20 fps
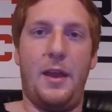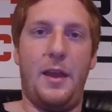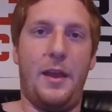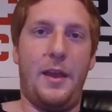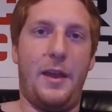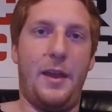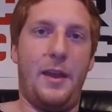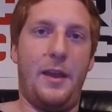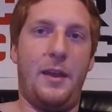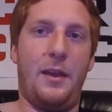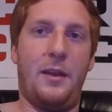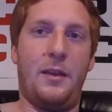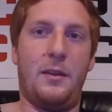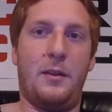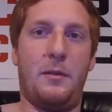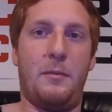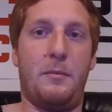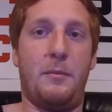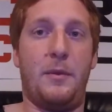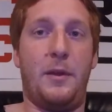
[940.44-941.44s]

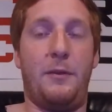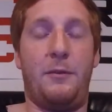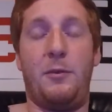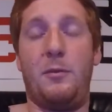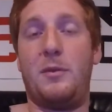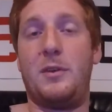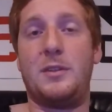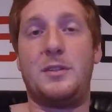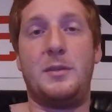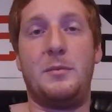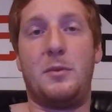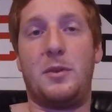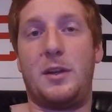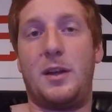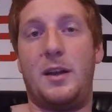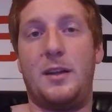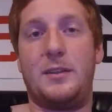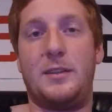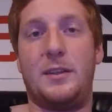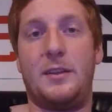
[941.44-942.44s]
And if you want to see more
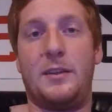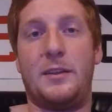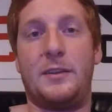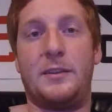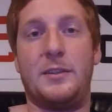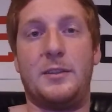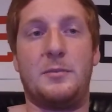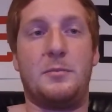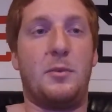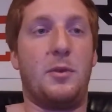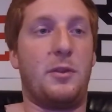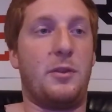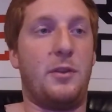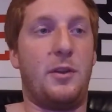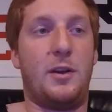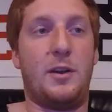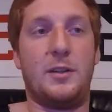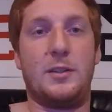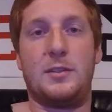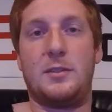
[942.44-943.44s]
content like this, more
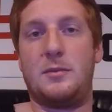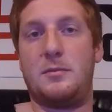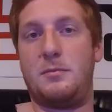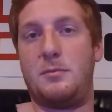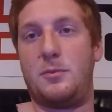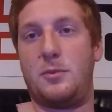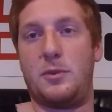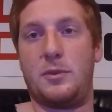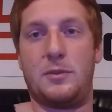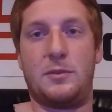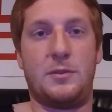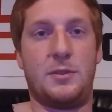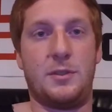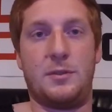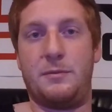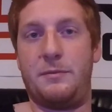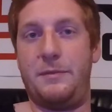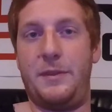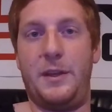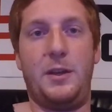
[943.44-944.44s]
thoughts, more
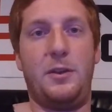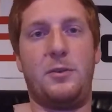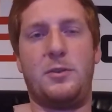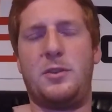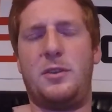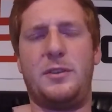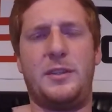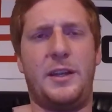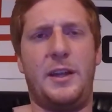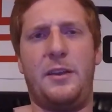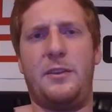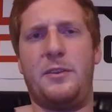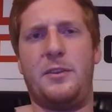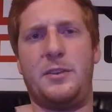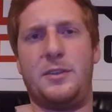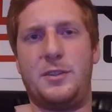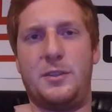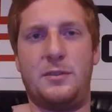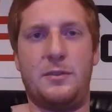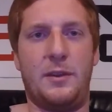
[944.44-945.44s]
just videos altogether,
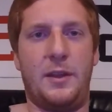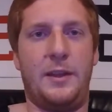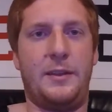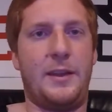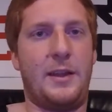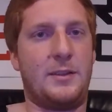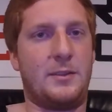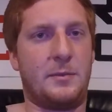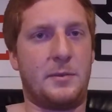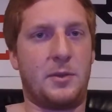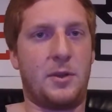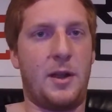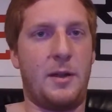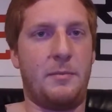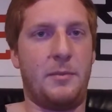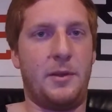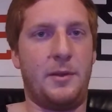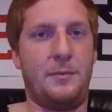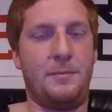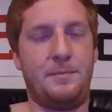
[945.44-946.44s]
hit that subscribe
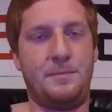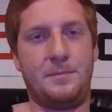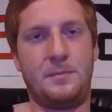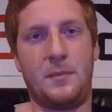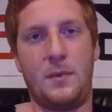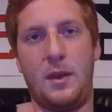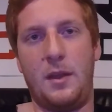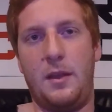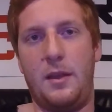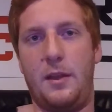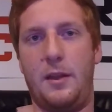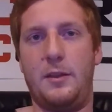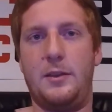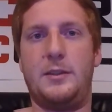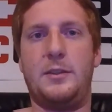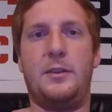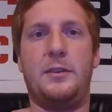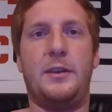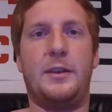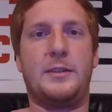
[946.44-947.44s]
button. And
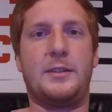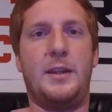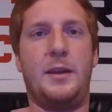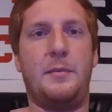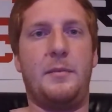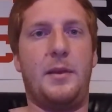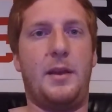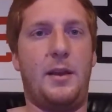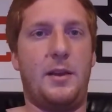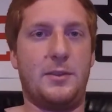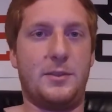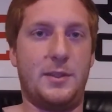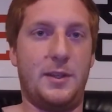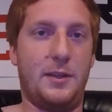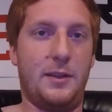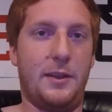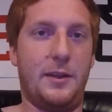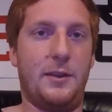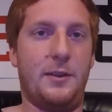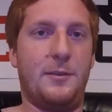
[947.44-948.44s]
until next time, I'll see you
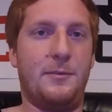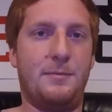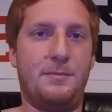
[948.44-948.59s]
later.